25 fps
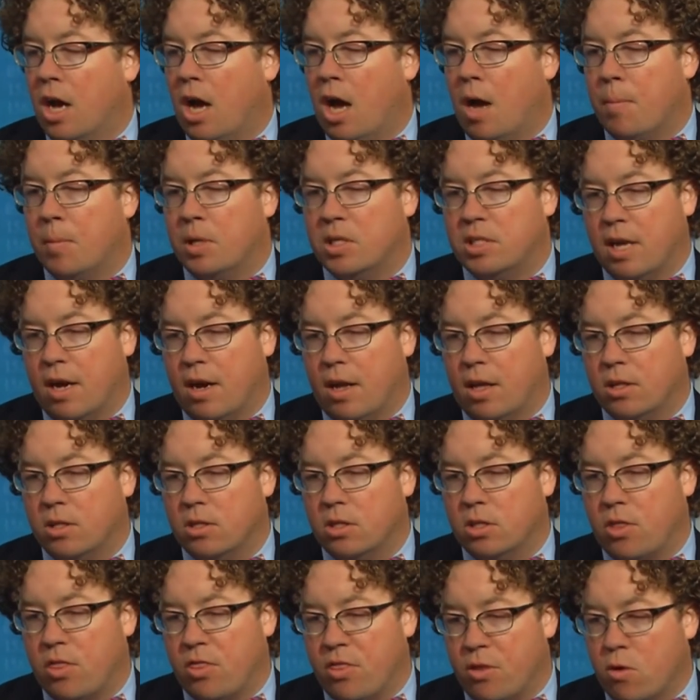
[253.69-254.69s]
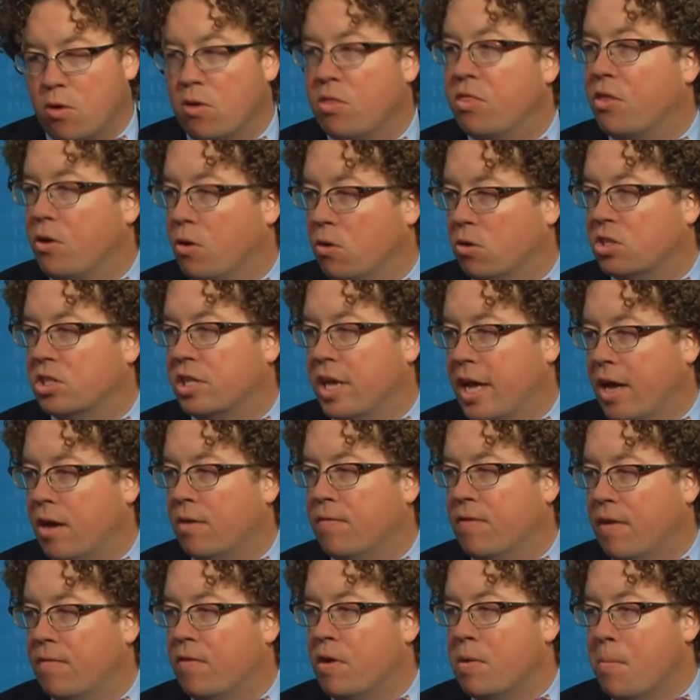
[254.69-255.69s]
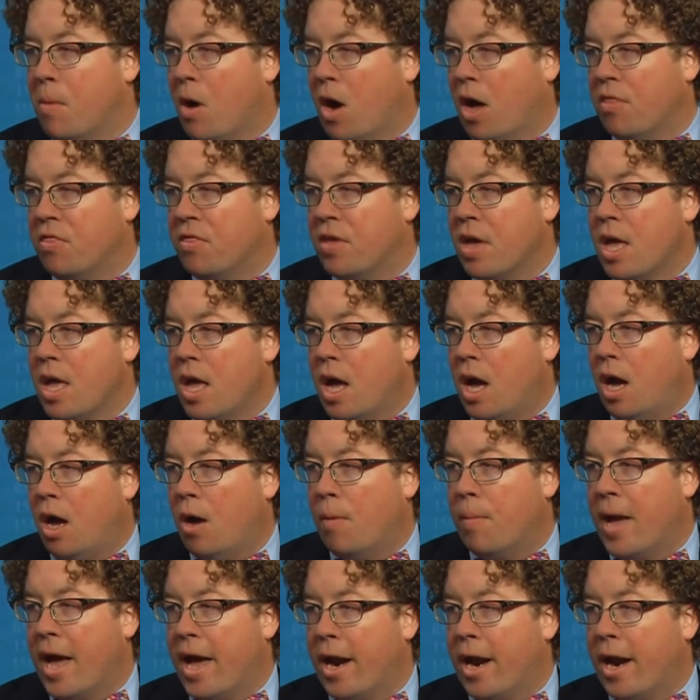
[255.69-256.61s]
Um, it's a, third Thursday of every month um,